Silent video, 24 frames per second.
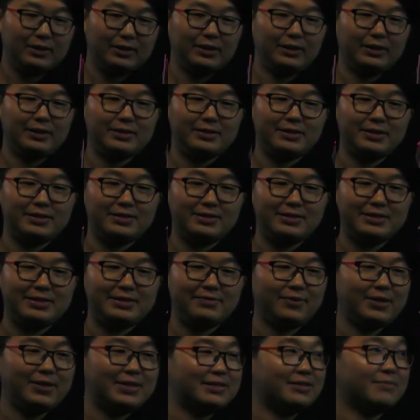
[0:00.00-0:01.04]
it's actually
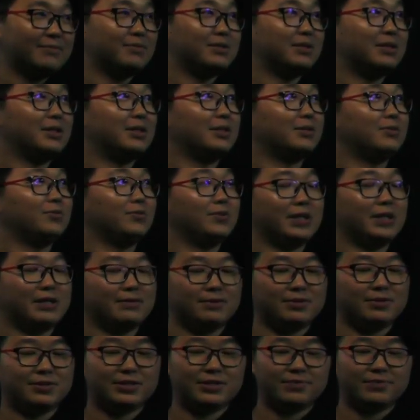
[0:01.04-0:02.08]
very similar to the
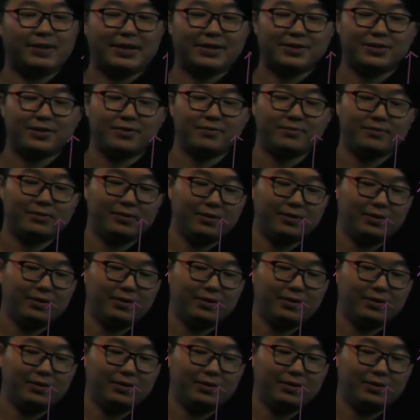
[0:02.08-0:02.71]
emission spectrum.